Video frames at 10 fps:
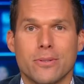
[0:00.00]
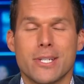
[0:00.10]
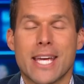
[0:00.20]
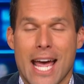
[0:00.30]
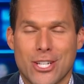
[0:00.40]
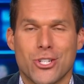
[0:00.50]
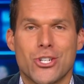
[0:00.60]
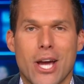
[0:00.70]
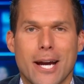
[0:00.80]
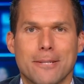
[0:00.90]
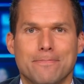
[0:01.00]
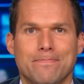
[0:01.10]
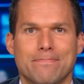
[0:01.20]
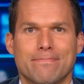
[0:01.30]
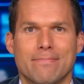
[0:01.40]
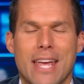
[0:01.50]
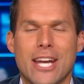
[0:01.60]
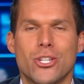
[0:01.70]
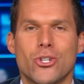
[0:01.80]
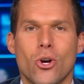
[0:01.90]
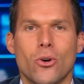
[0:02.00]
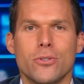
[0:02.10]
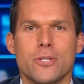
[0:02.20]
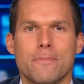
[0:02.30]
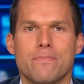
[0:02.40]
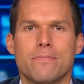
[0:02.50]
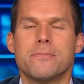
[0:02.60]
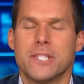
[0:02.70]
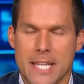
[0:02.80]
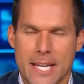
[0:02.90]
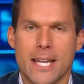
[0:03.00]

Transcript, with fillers: to cash a check. Andy Scholes, C N